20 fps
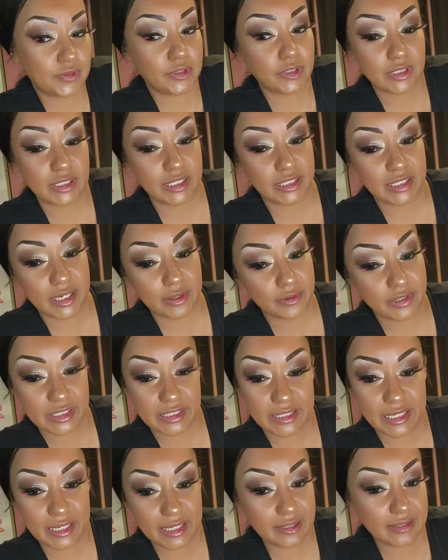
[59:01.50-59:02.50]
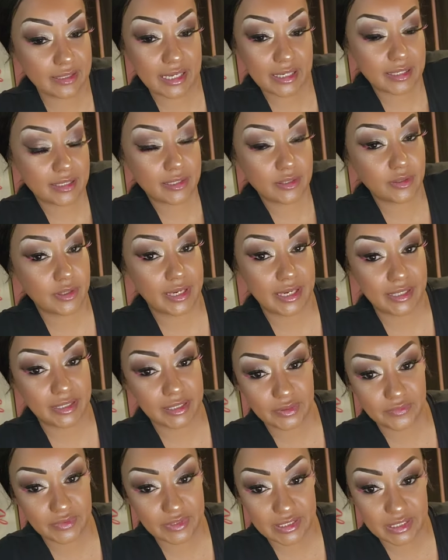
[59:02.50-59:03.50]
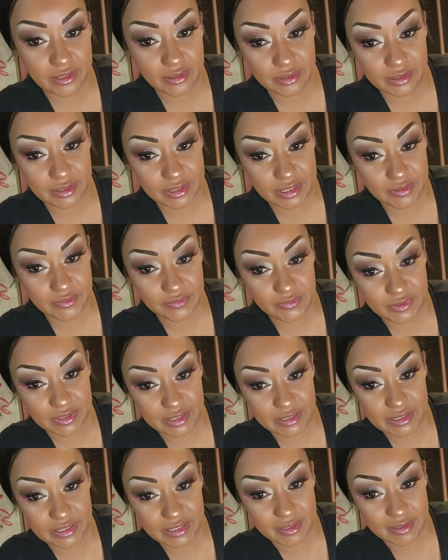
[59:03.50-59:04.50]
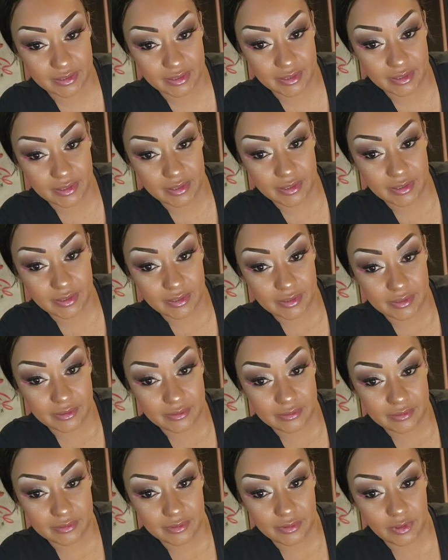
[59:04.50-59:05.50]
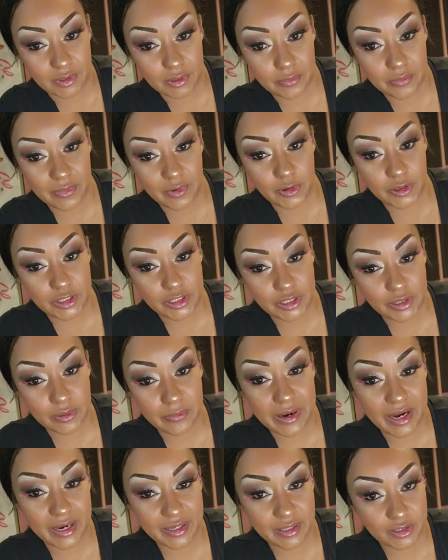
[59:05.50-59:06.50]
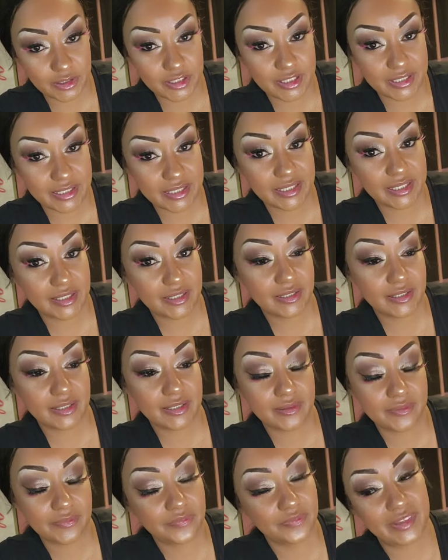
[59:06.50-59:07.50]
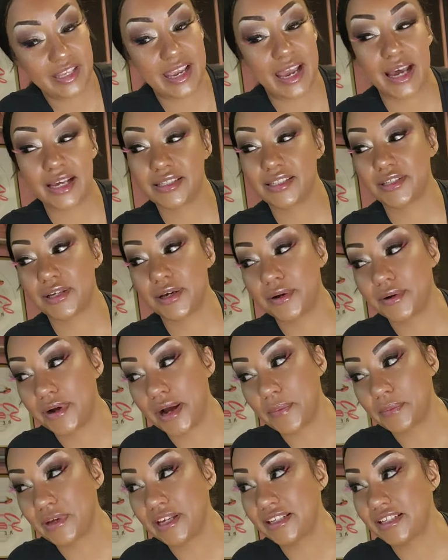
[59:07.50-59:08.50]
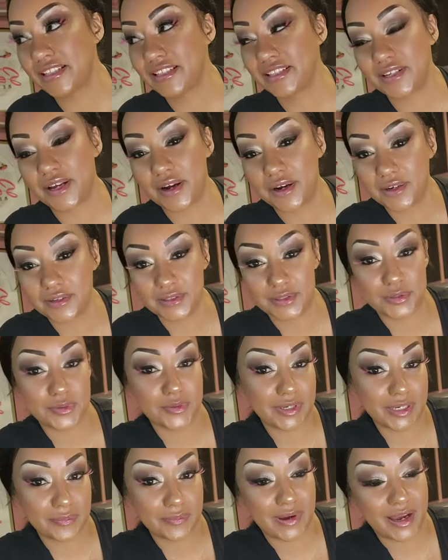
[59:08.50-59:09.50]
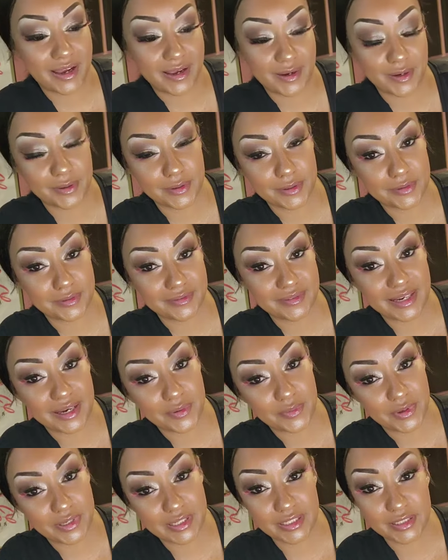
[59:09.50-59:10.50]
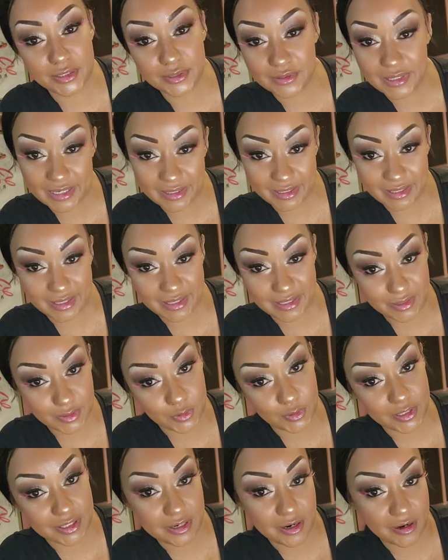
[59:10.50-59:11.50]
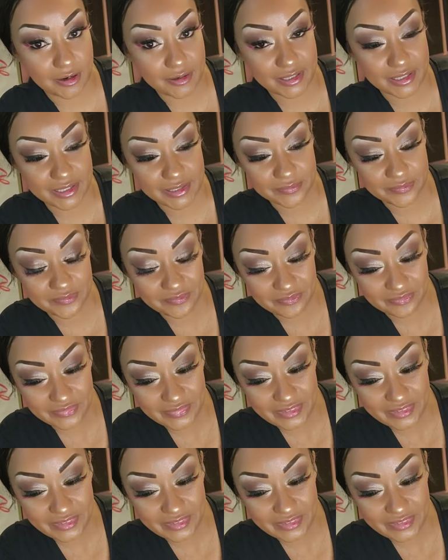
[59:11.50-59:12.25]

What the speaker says: foods, because they were saying like you can't even tell the difference, or you buy your seeds. Yeah, so I'm gonna start doing my own. I want to do like an indoor garden,